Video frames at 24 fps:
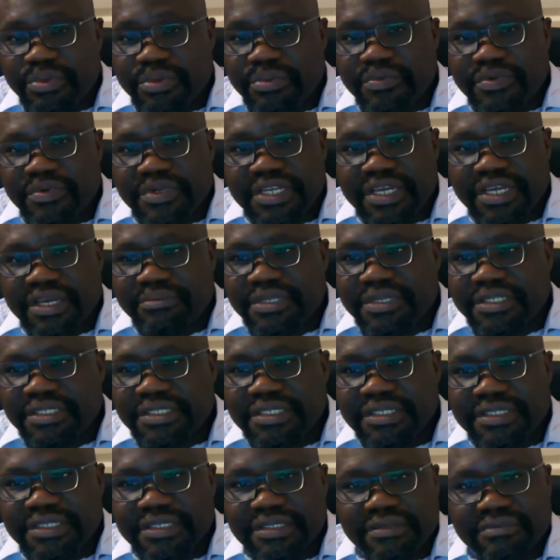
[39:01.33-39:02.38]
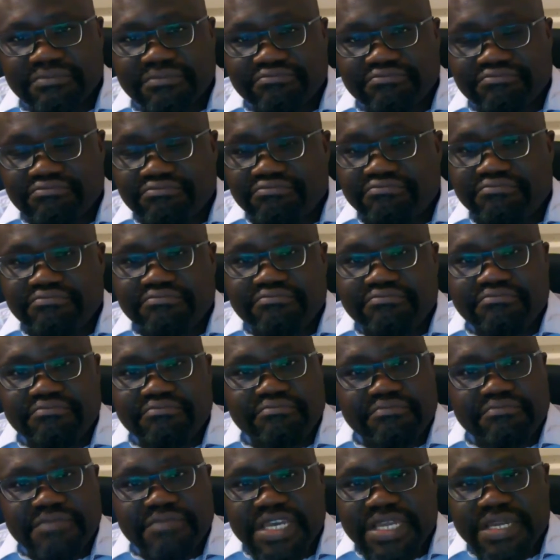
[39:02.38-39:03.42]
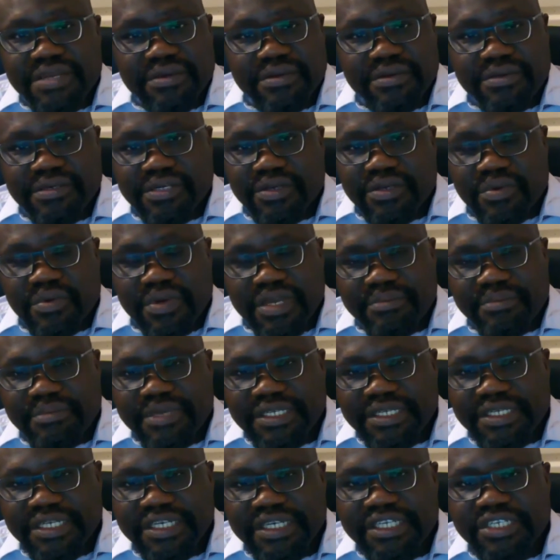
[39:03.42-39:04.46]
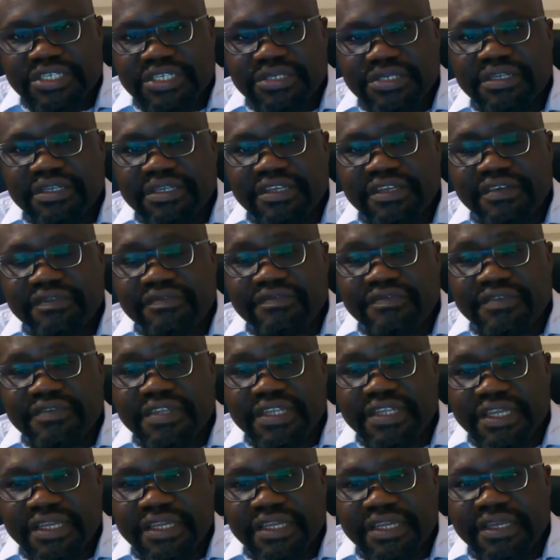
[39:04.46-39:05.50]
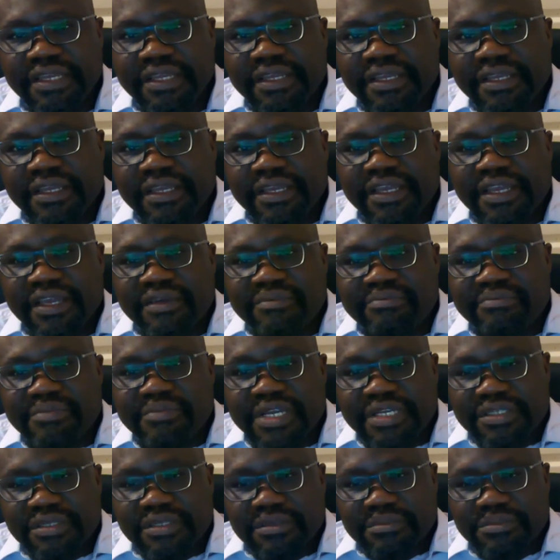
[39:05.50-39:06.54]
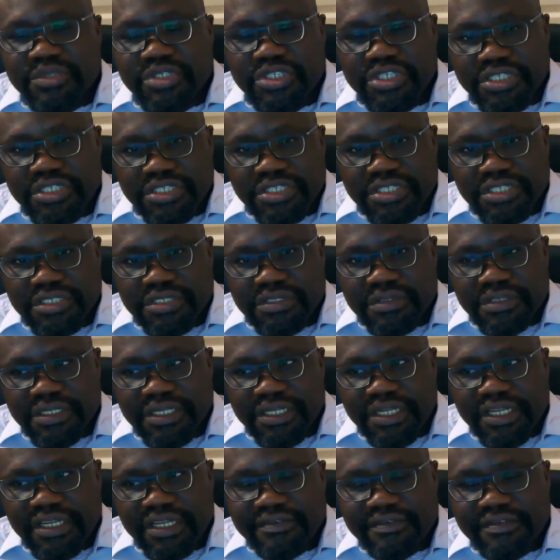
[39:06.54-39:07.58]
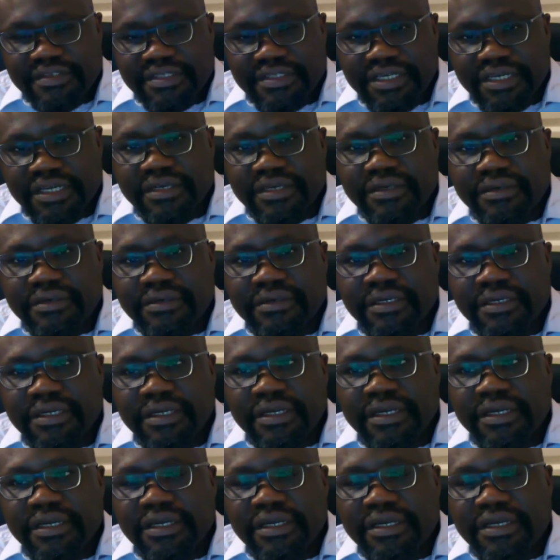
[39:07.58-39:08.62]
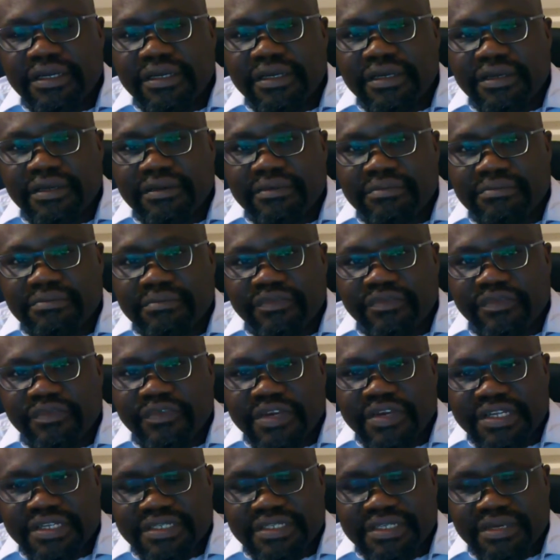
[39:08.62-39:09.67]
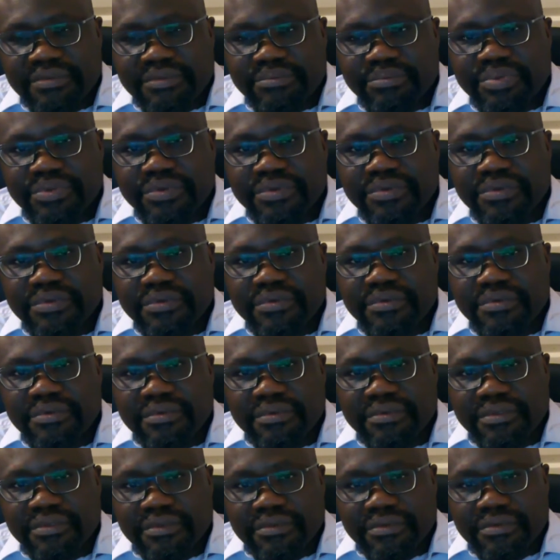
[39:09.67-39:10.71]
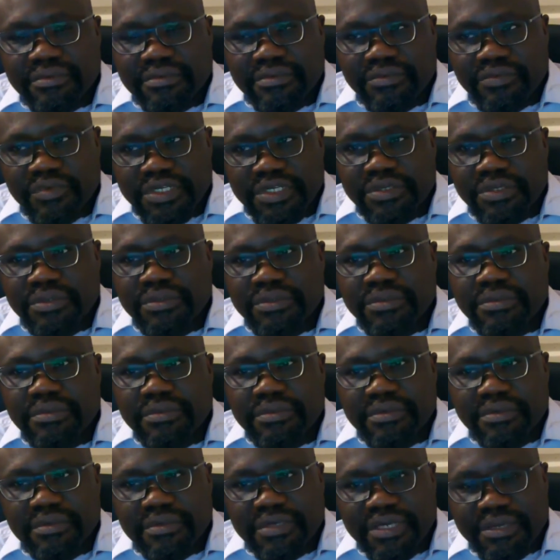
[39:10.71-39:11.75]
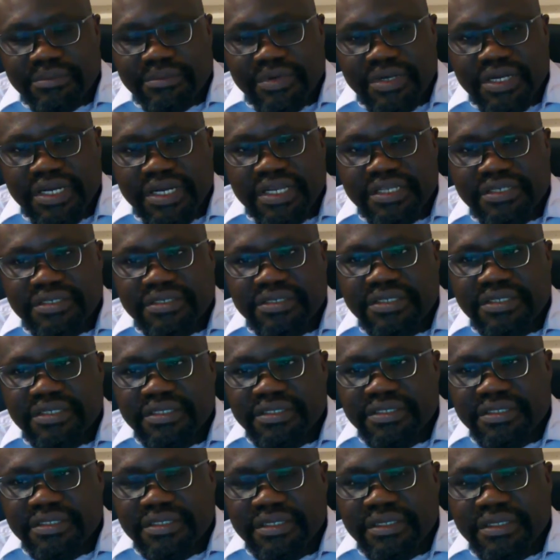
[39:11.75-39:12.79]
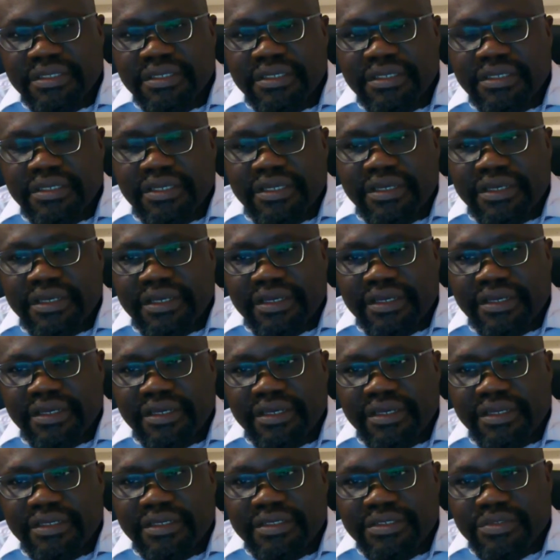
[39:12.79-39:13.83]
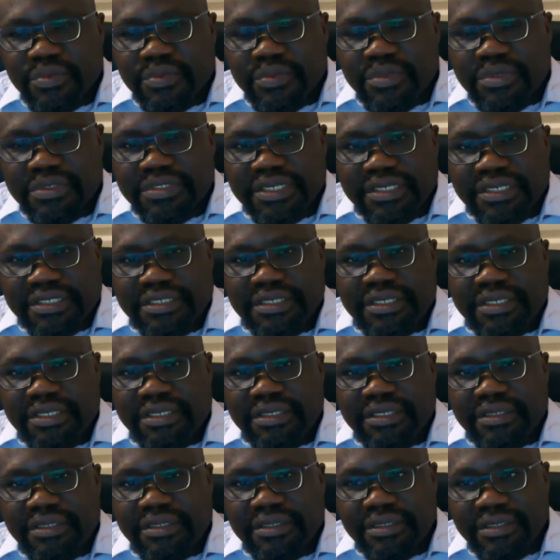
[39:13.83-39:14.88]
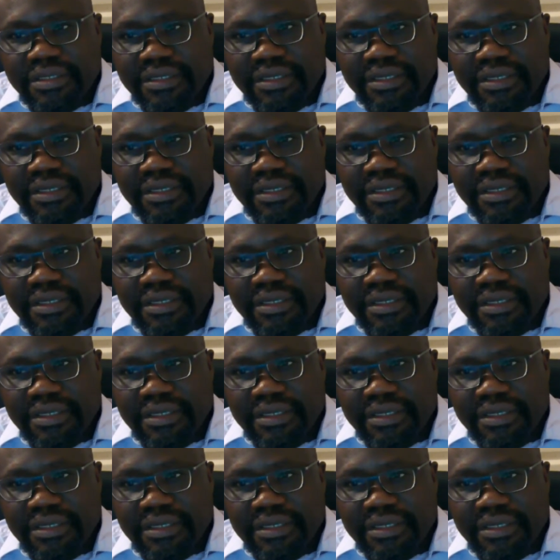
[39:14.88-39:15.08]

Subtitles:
of people with diabetes may not require medication if they can make some changes to their lifestyle. For example, we know carbohydrates is what actually